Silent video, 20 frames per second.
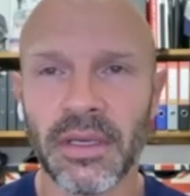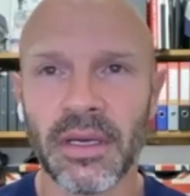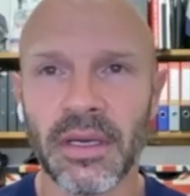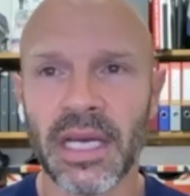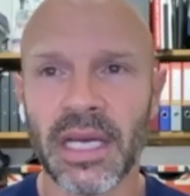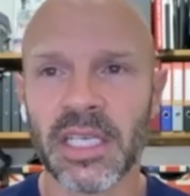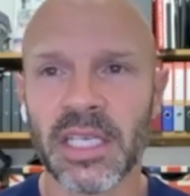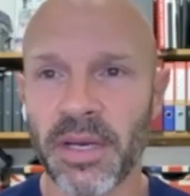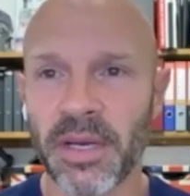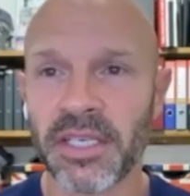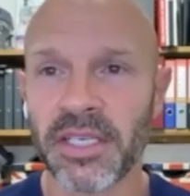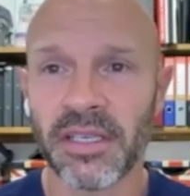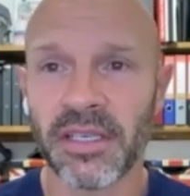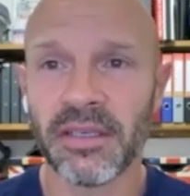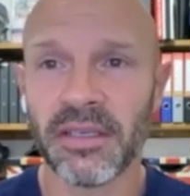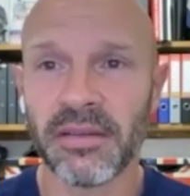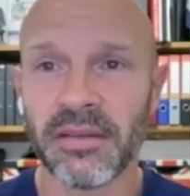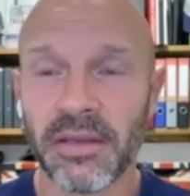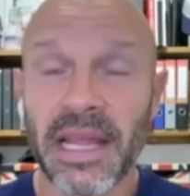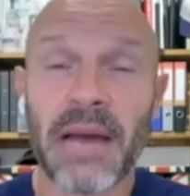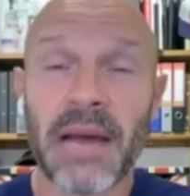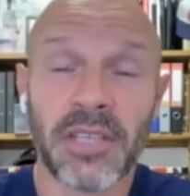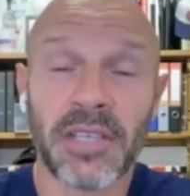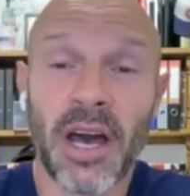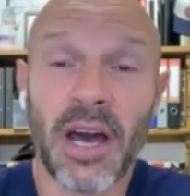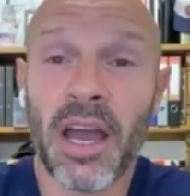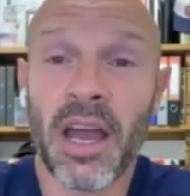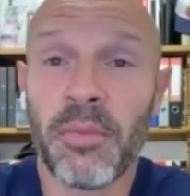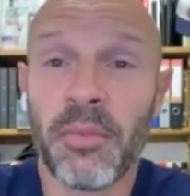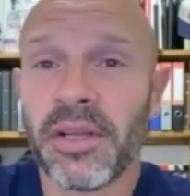Especially, that was at
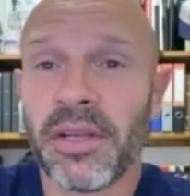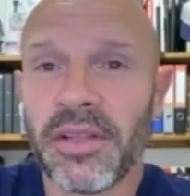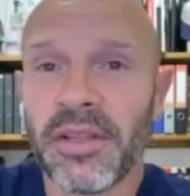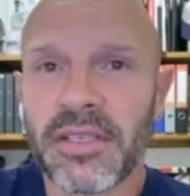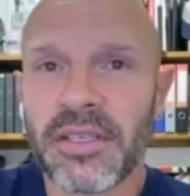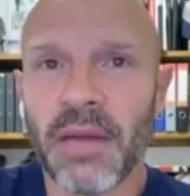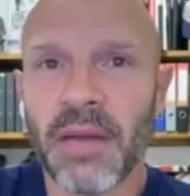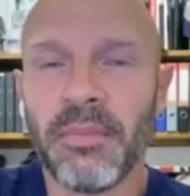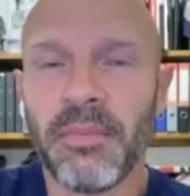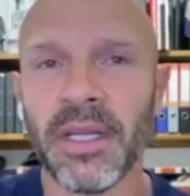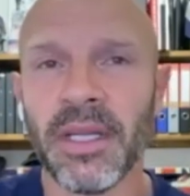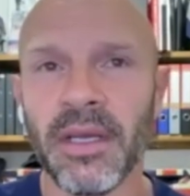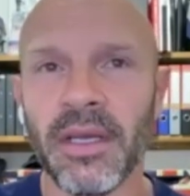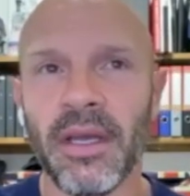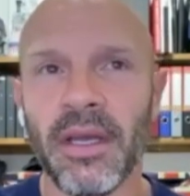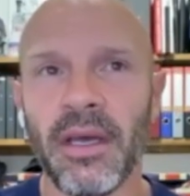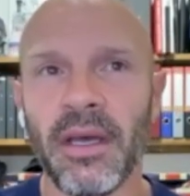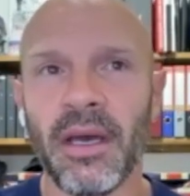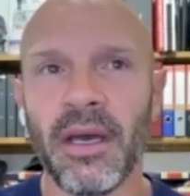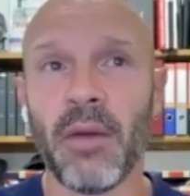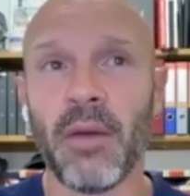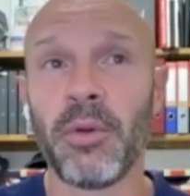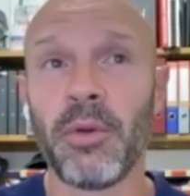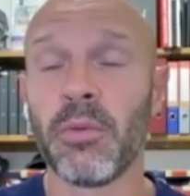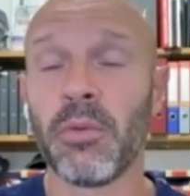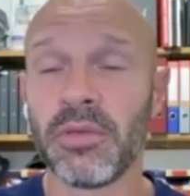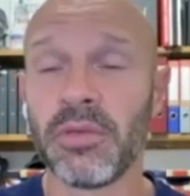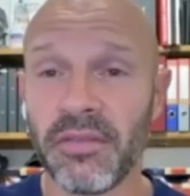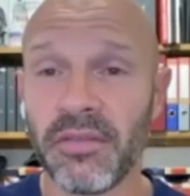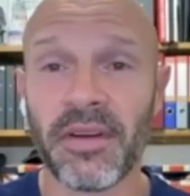Highbury at the time. We
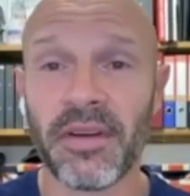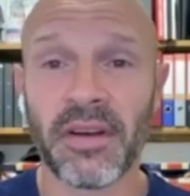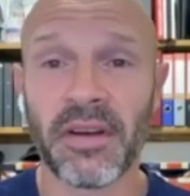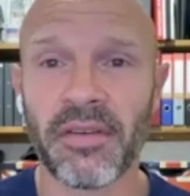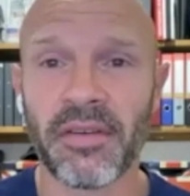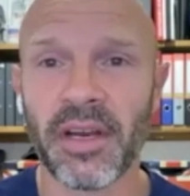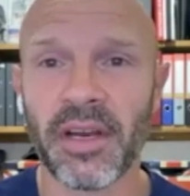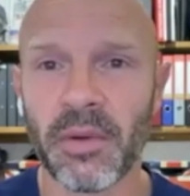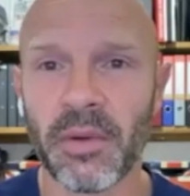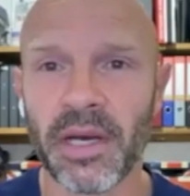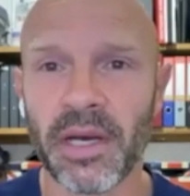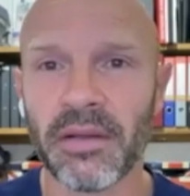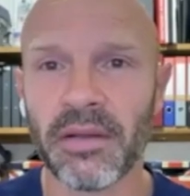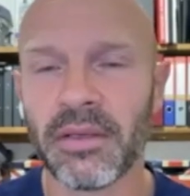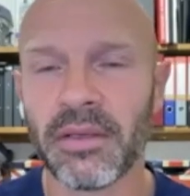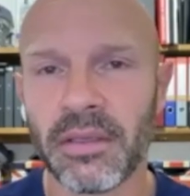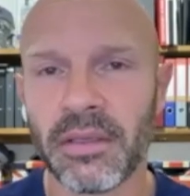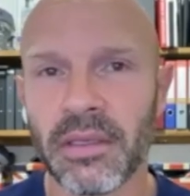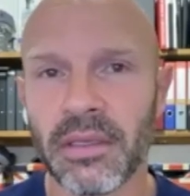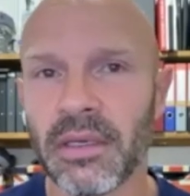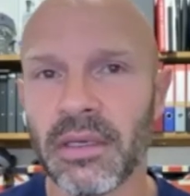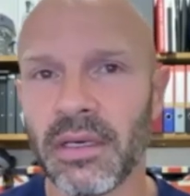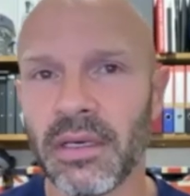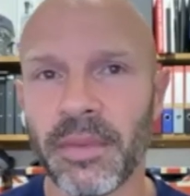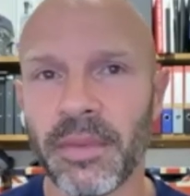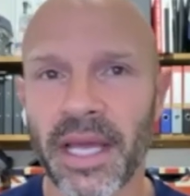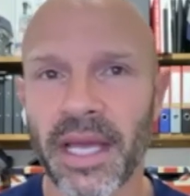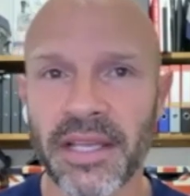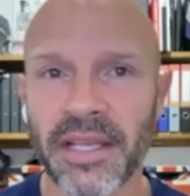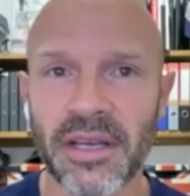always did very, very well
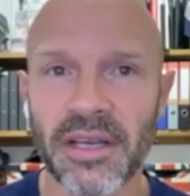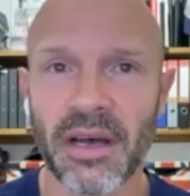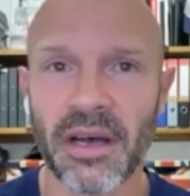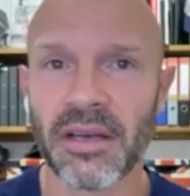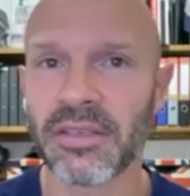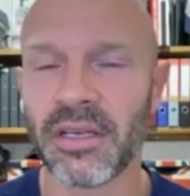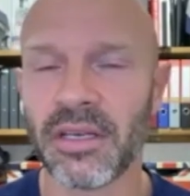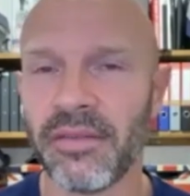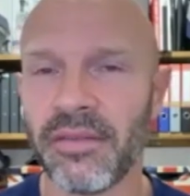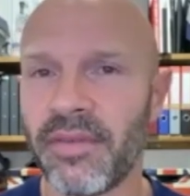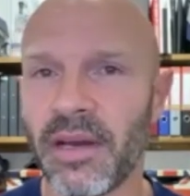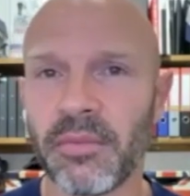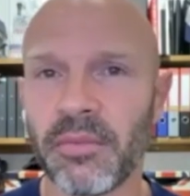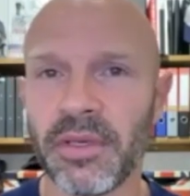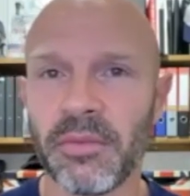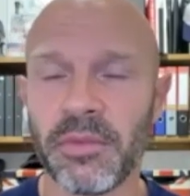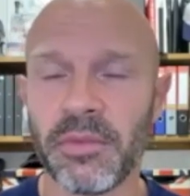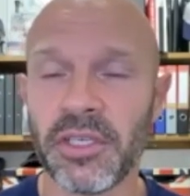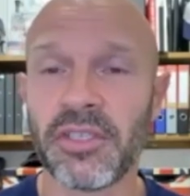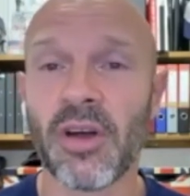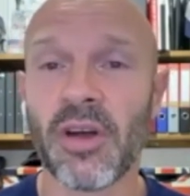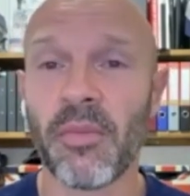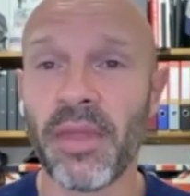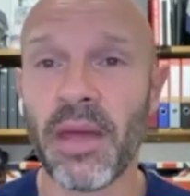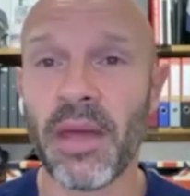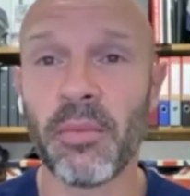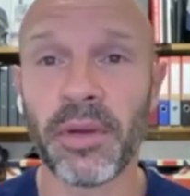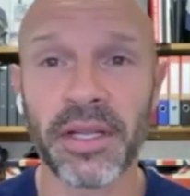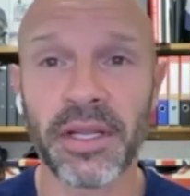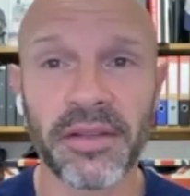against Arsenal. In fact, we stopped
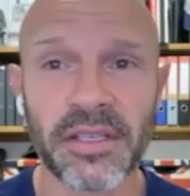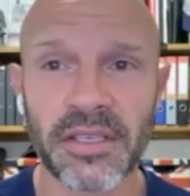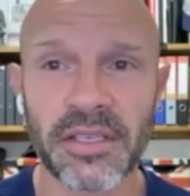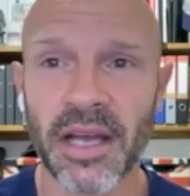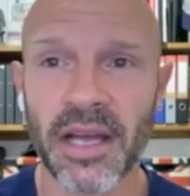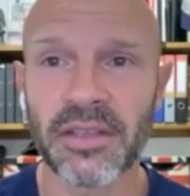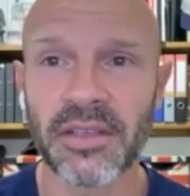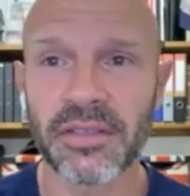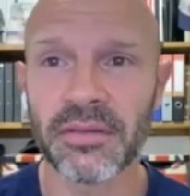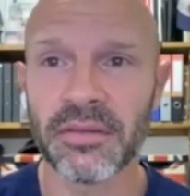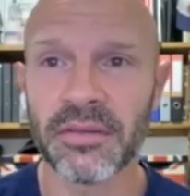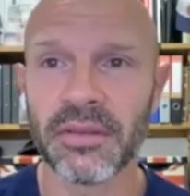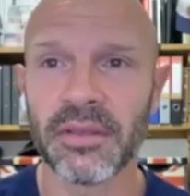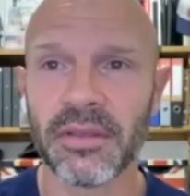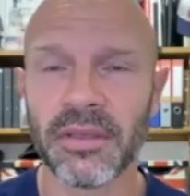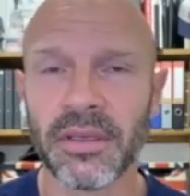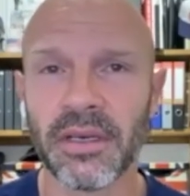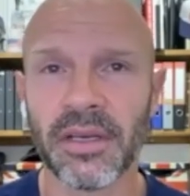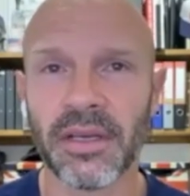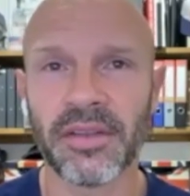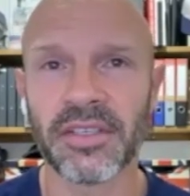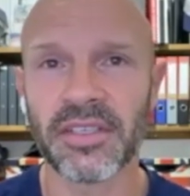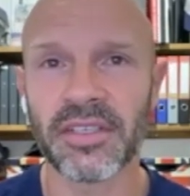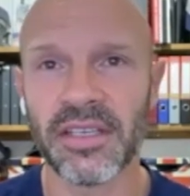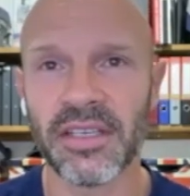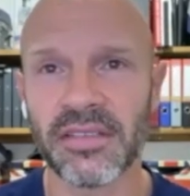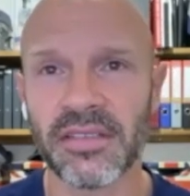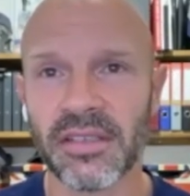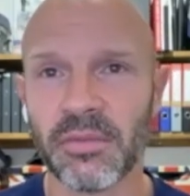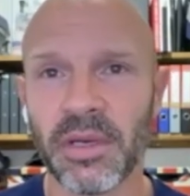them winning the title the
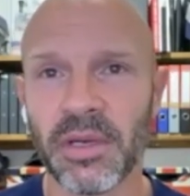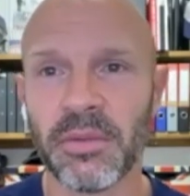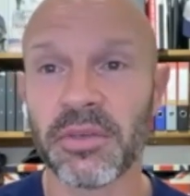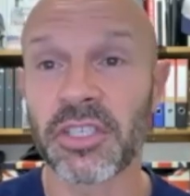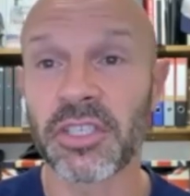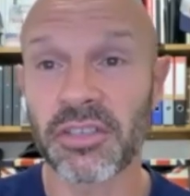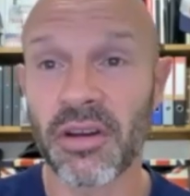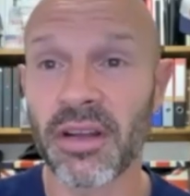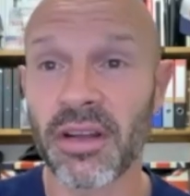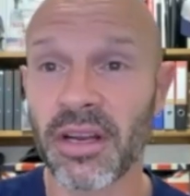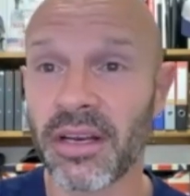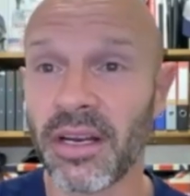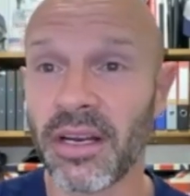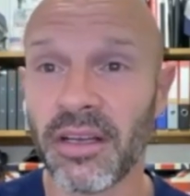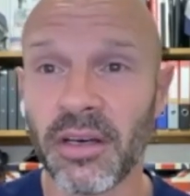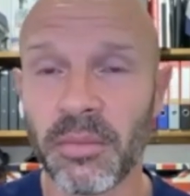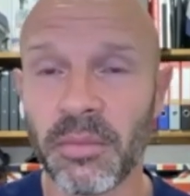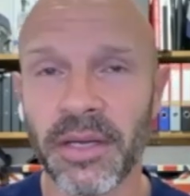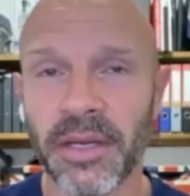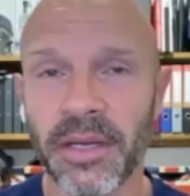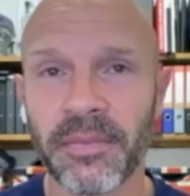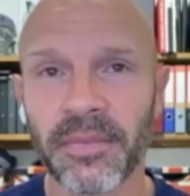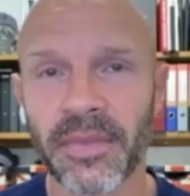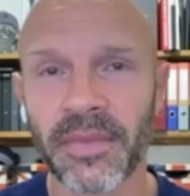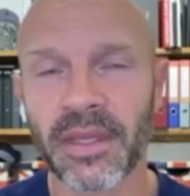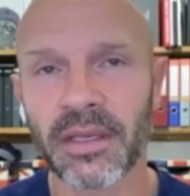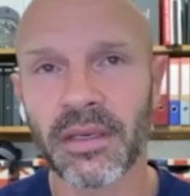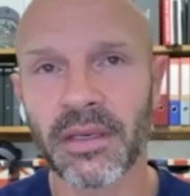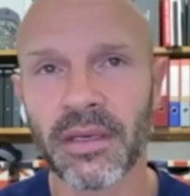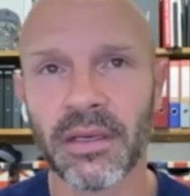season that we were struggling a little bit.
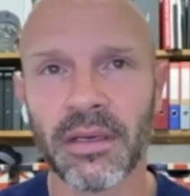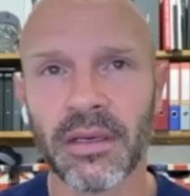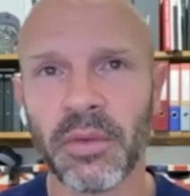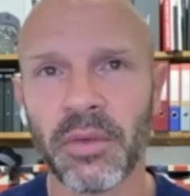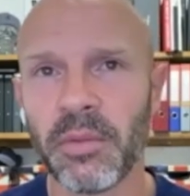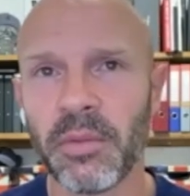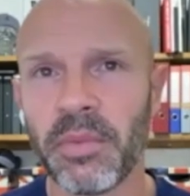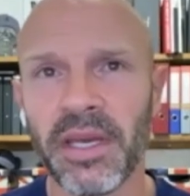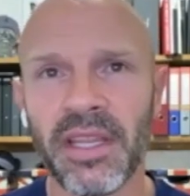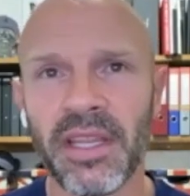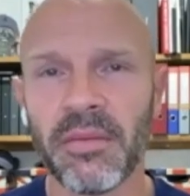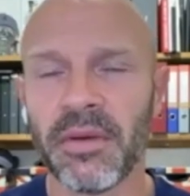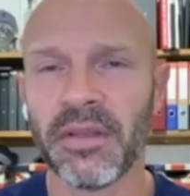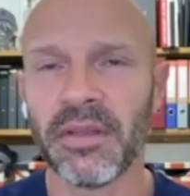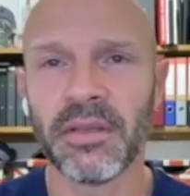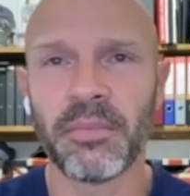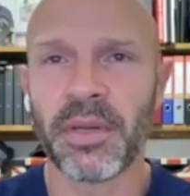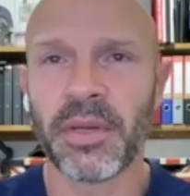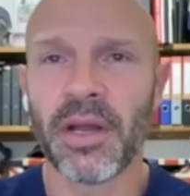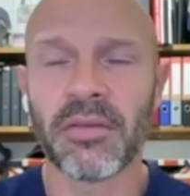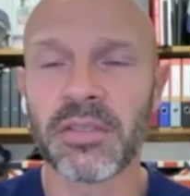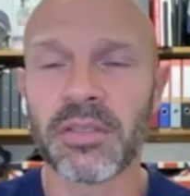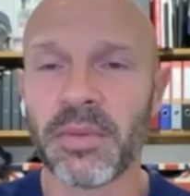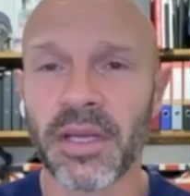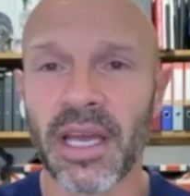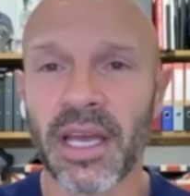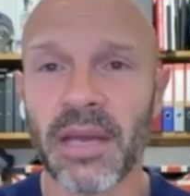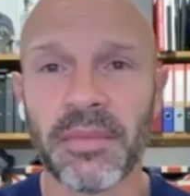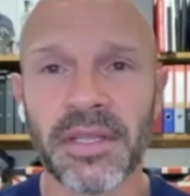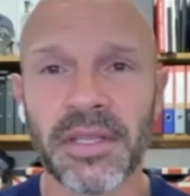We beat them on the penultimate
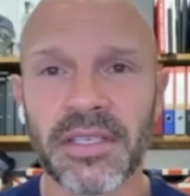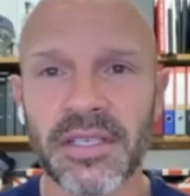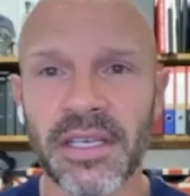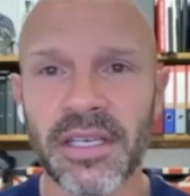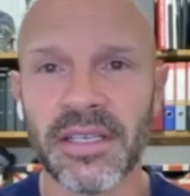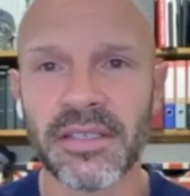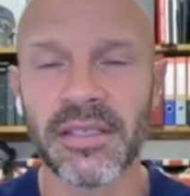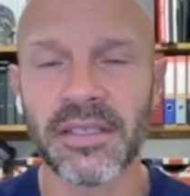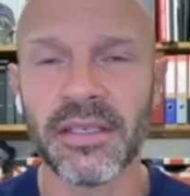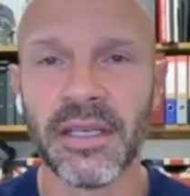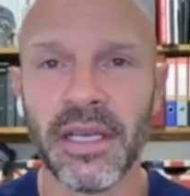game of the season.